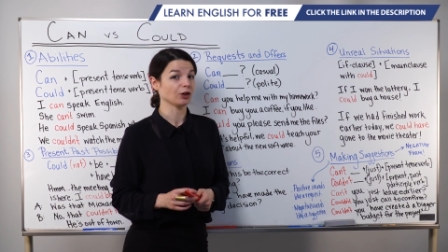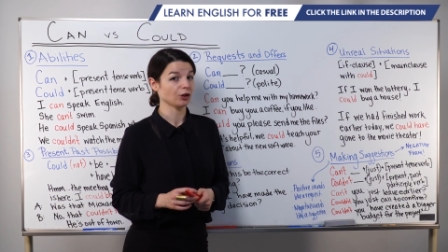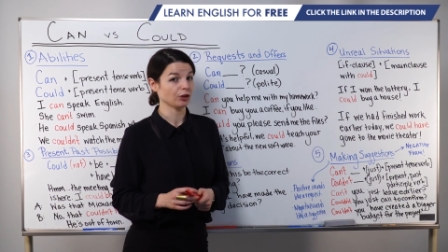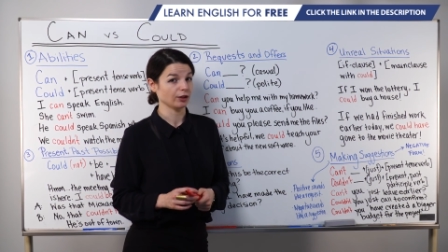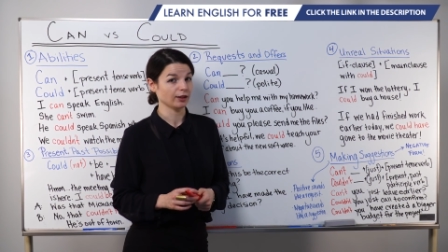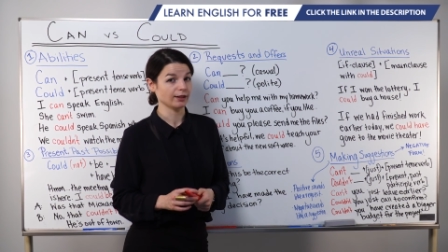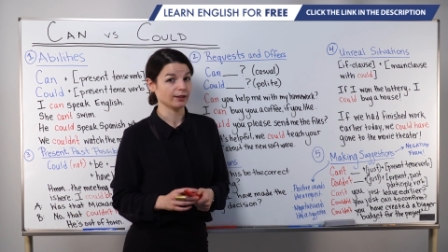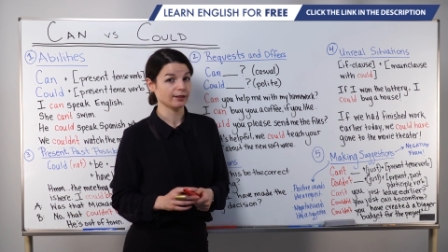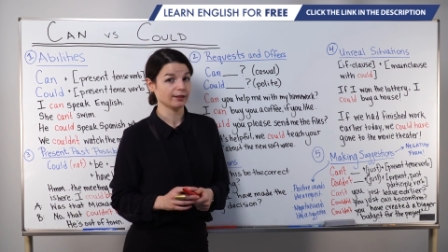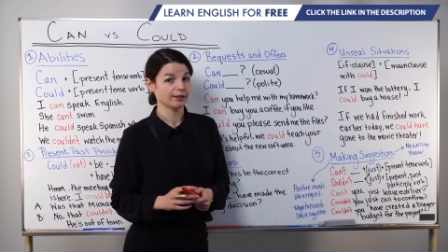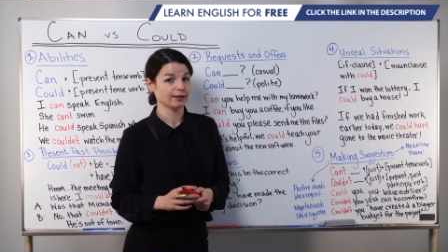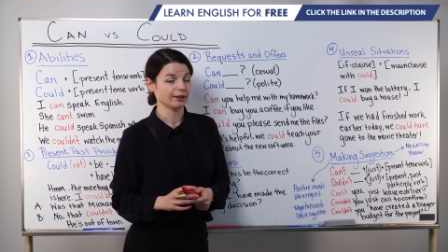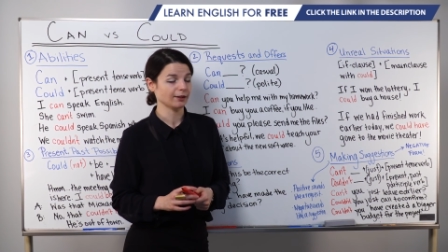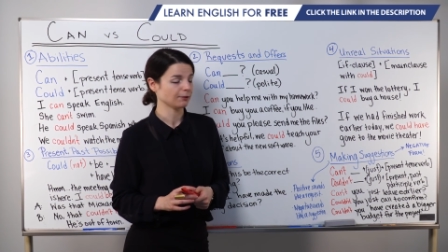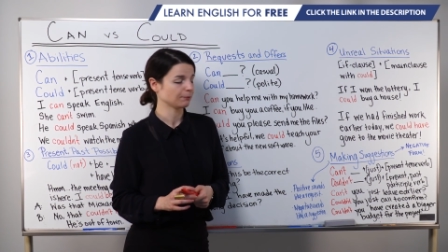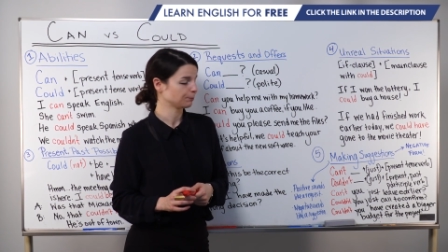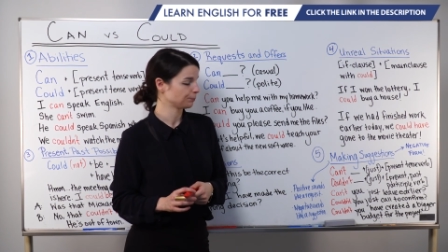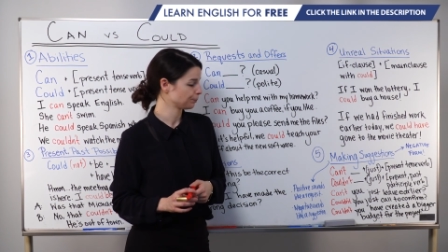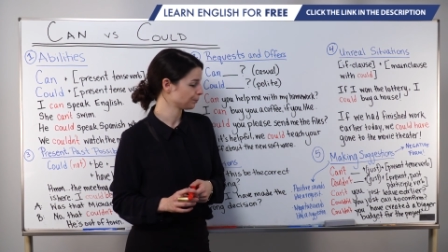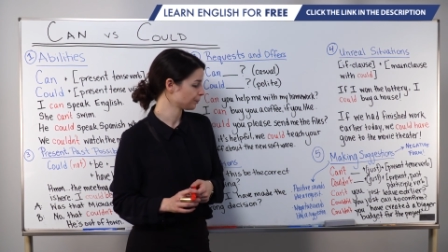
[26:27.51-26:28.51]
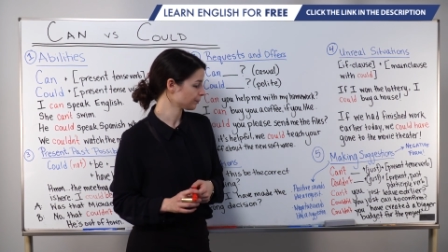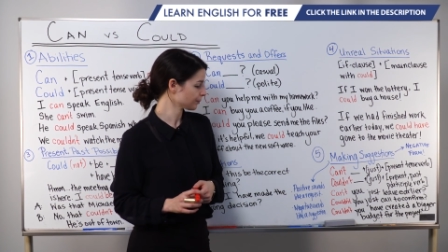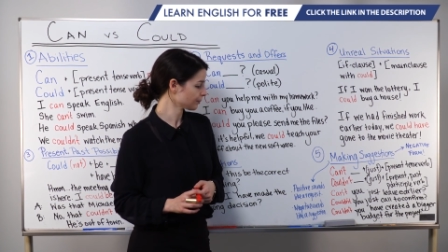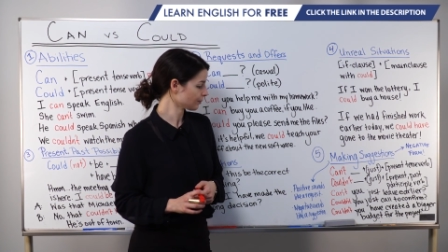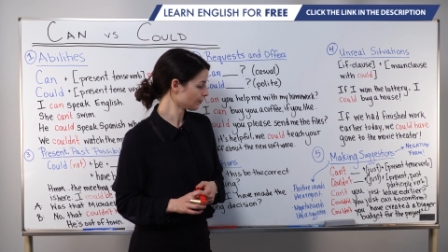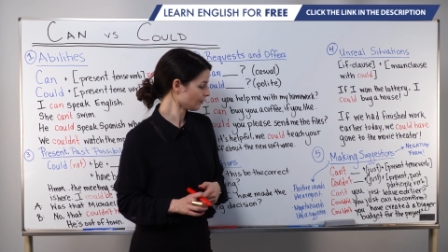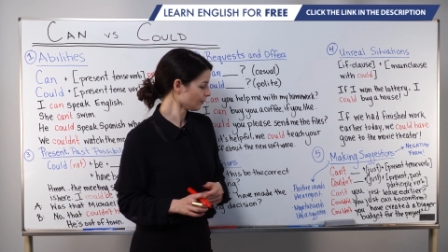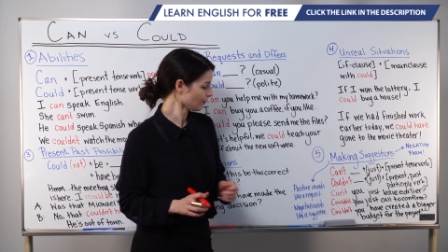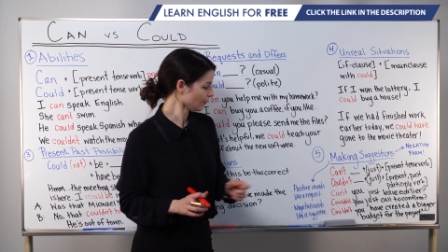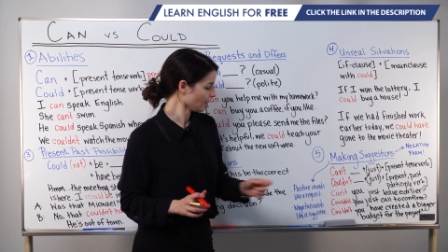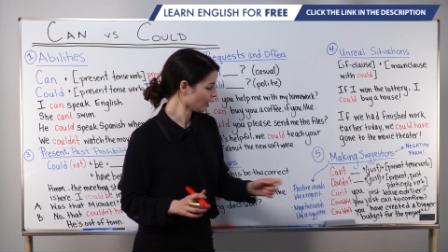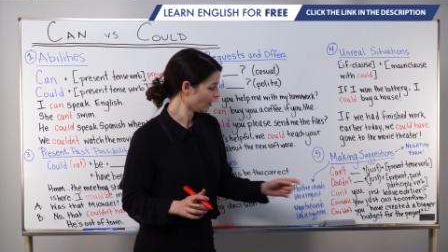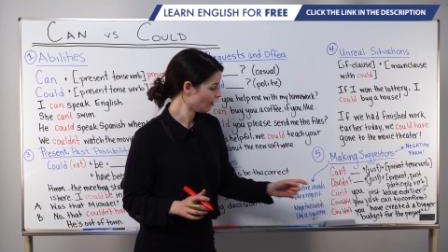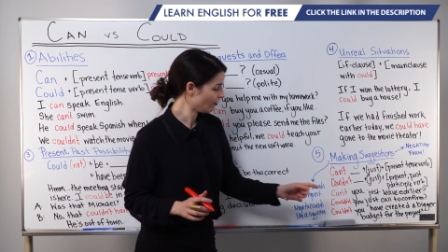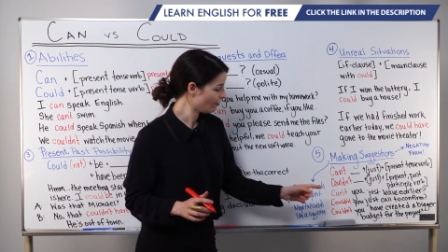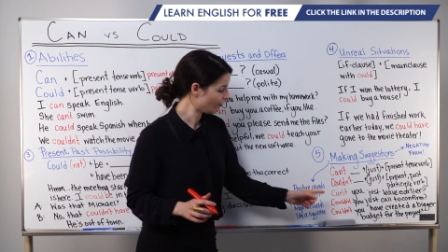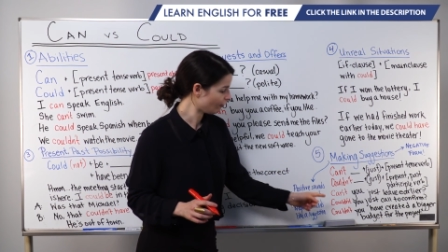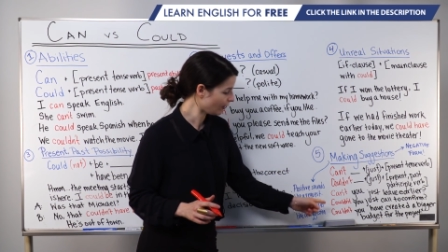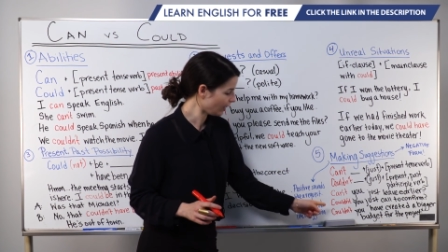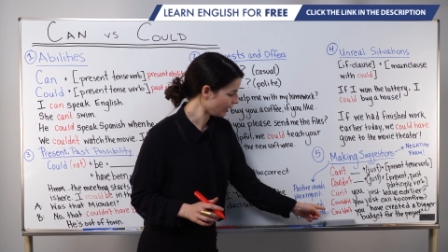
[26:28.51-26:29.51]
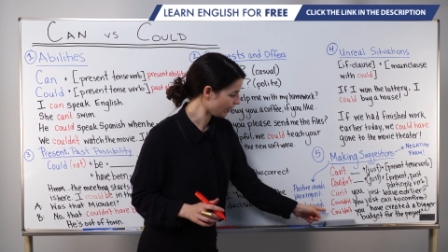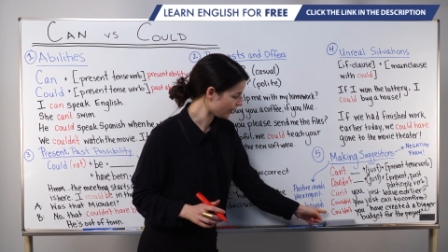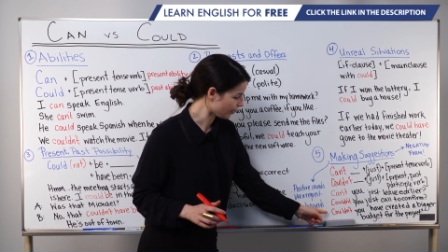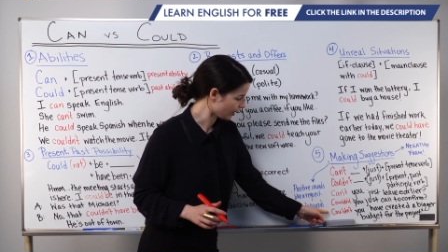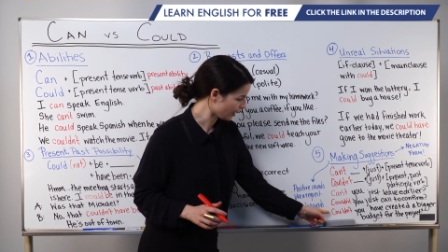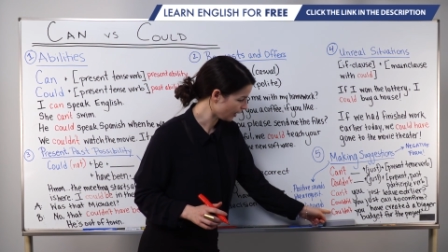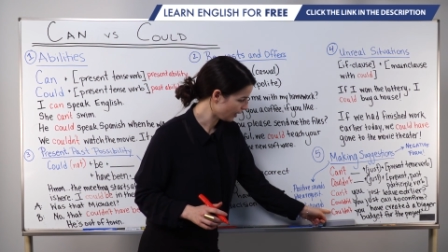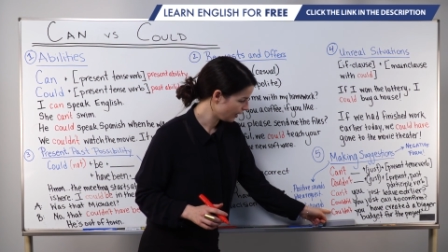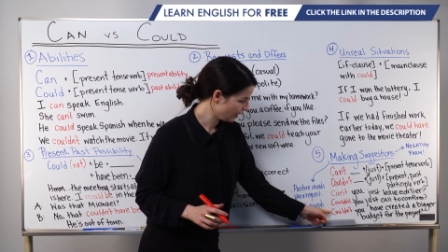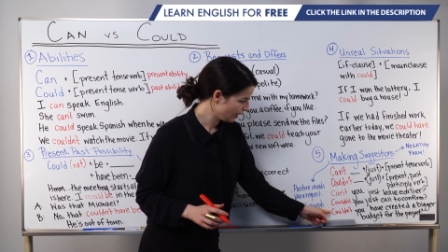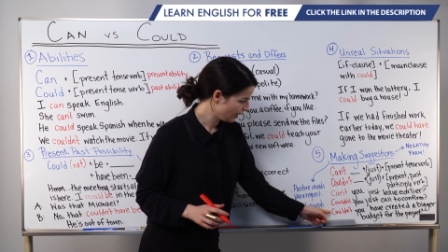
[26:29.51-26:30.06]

couldn't here. Finally,